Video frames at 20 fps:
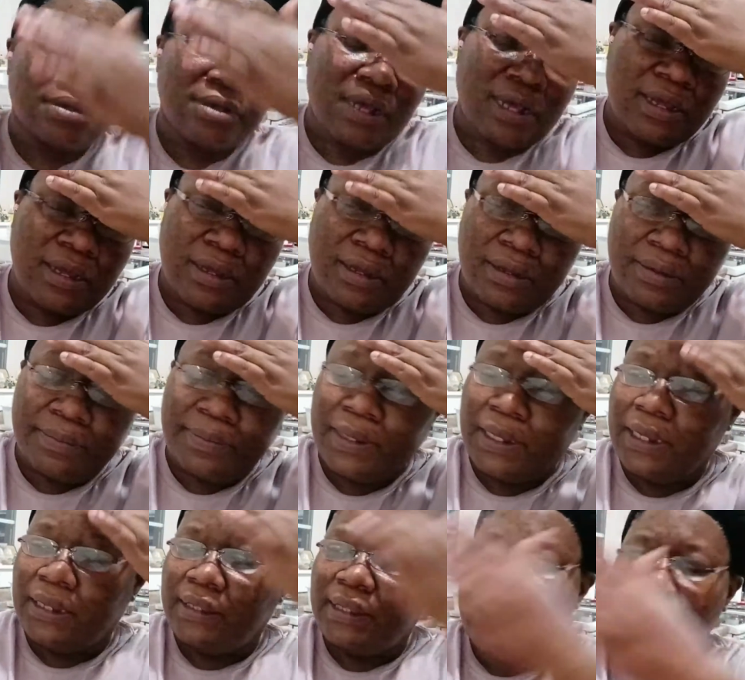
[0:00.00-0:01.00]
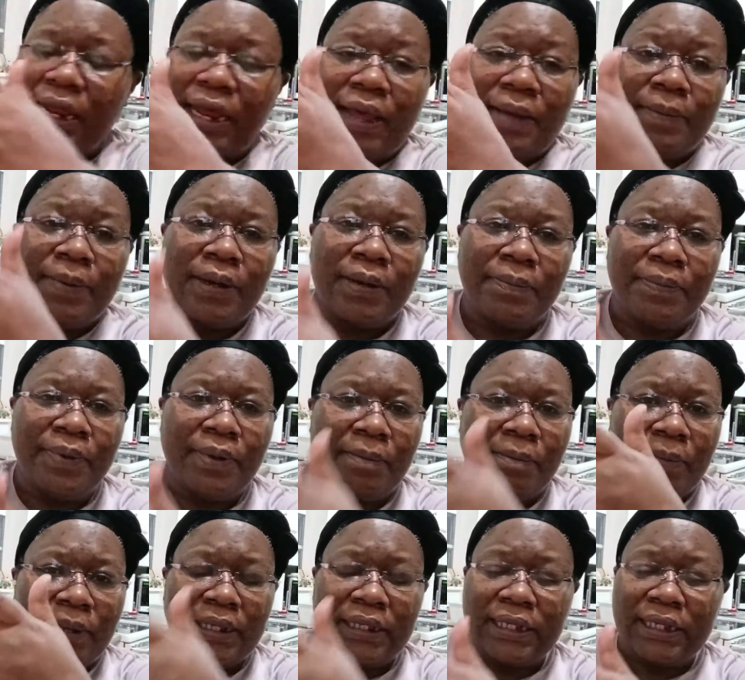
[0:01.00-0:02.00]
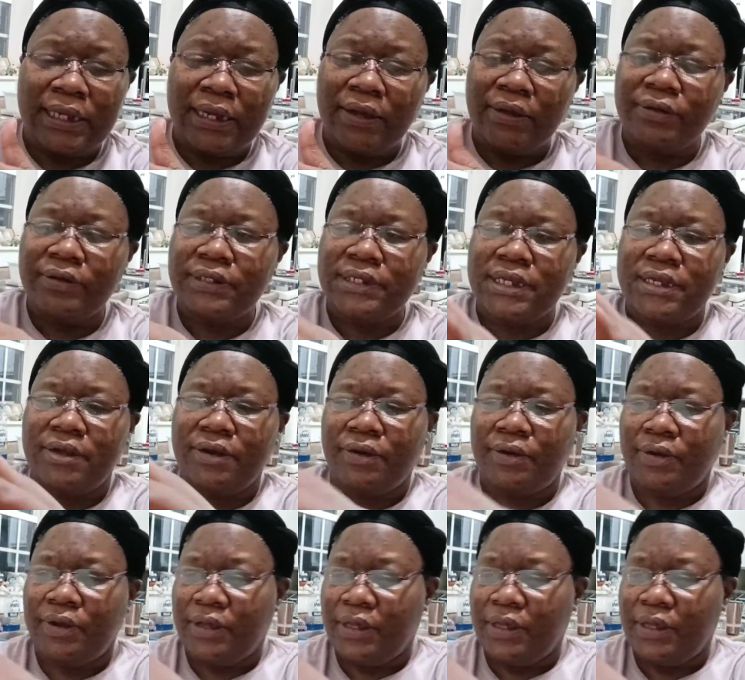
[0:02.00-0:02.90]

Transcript: That I'm going to put monthly goals here.